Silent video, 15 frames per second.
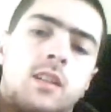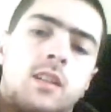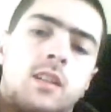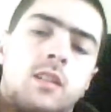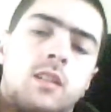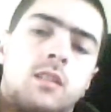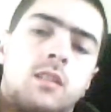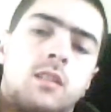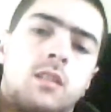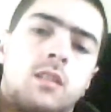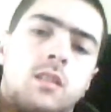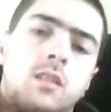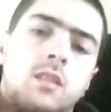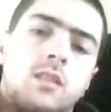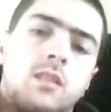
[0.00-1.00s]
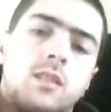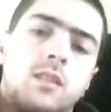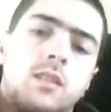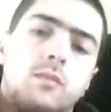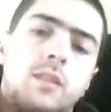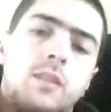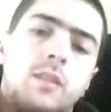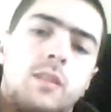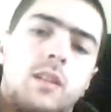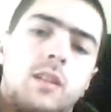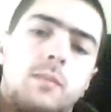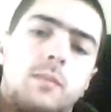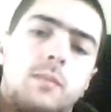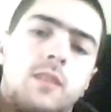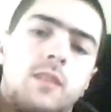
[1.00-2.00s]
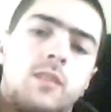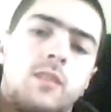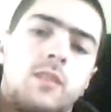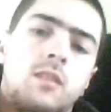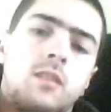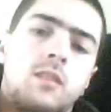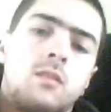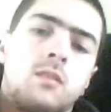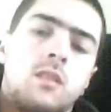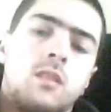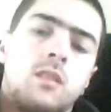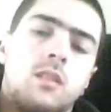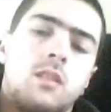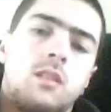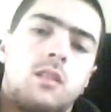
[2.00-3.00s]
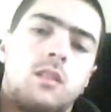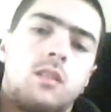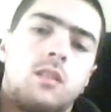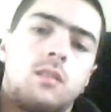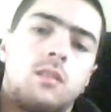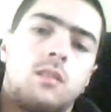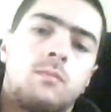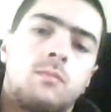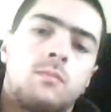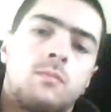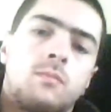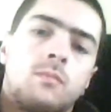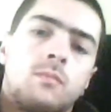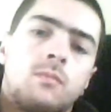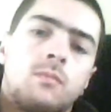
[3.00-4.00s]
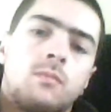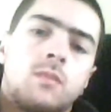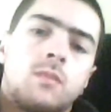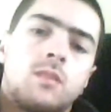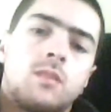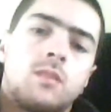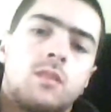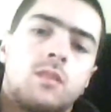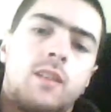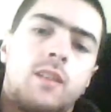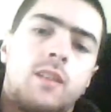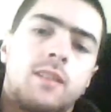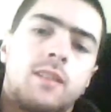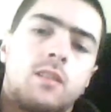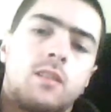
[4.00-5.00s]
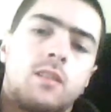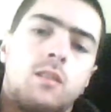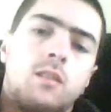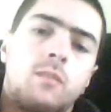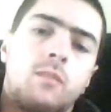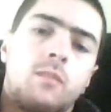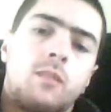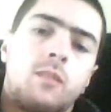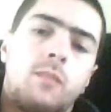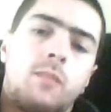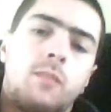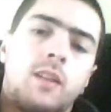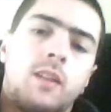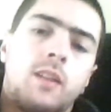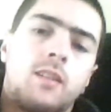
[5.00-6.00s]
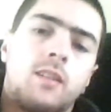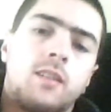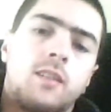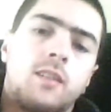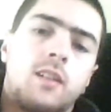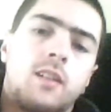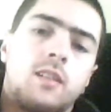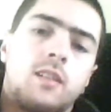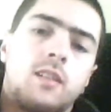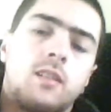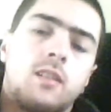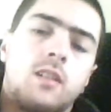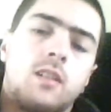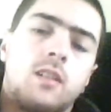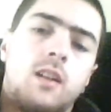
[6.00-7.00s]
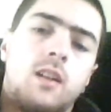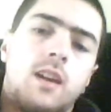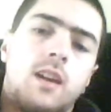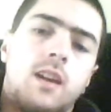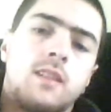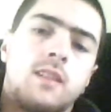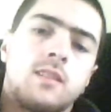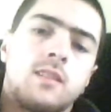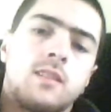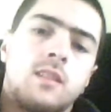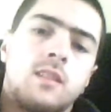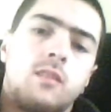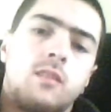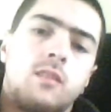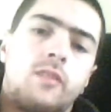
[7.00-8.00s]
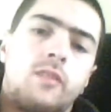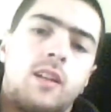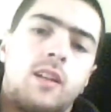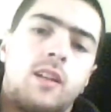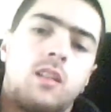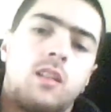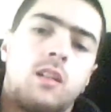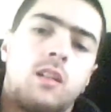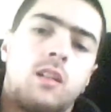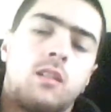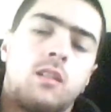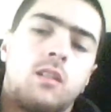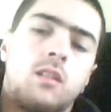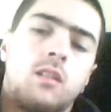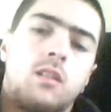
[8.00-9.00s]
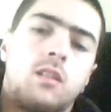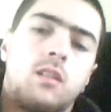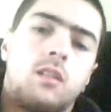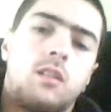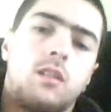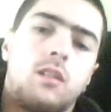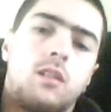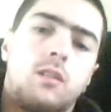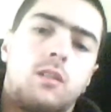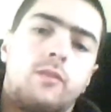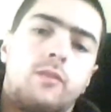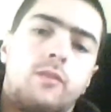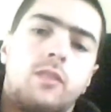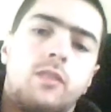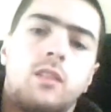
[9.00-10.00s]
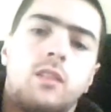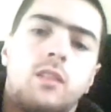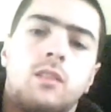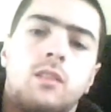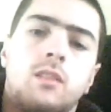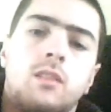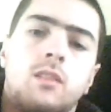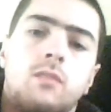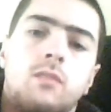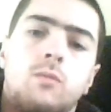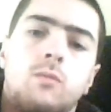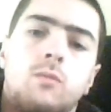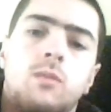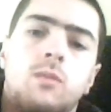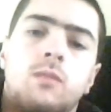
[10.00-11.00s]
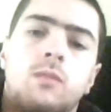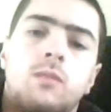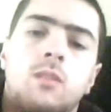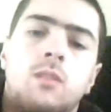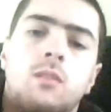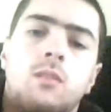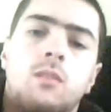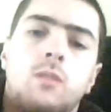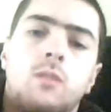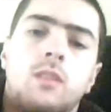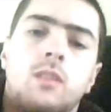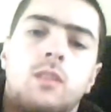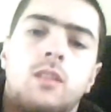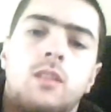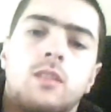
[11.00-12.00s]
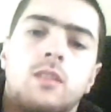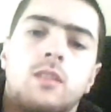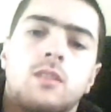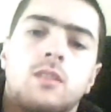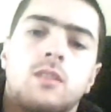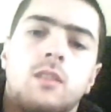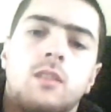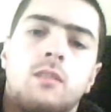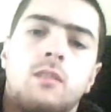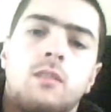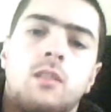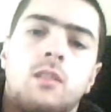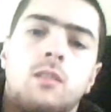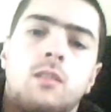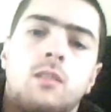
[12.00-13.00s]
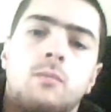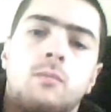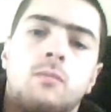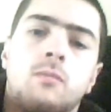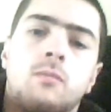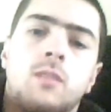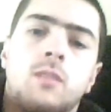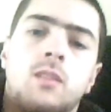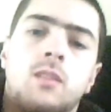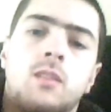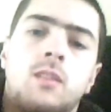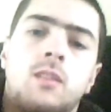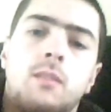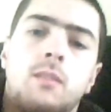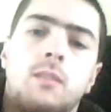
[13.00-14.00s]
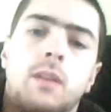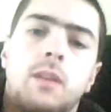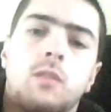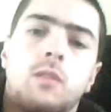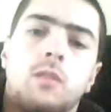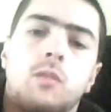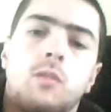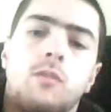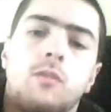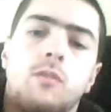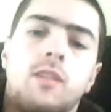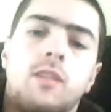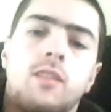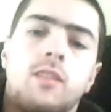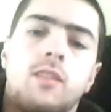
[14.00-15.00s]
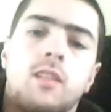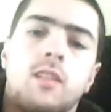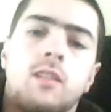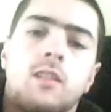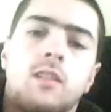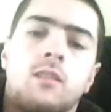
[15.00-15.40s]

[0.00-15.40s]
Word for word: Hunter. This here will be an update video. Um, just so you guys know, I'm gonna plan on taking a hiatus. I don't know for how long. Uh, hopefully, when things start um, getting back to normal and everything.